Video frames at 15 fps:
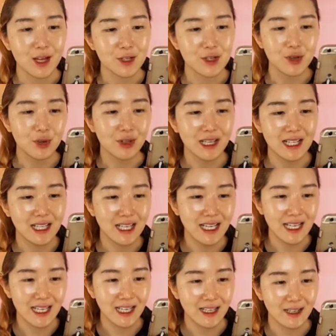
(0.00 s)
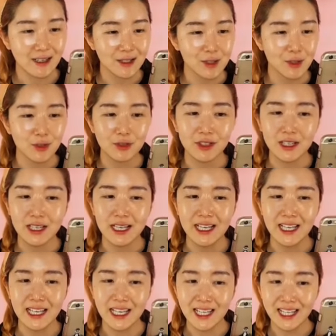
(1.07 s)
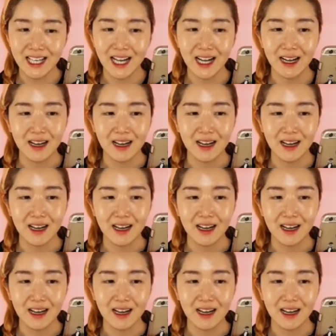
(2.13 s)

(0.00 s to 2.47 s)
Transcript: Julie Lee, Julia,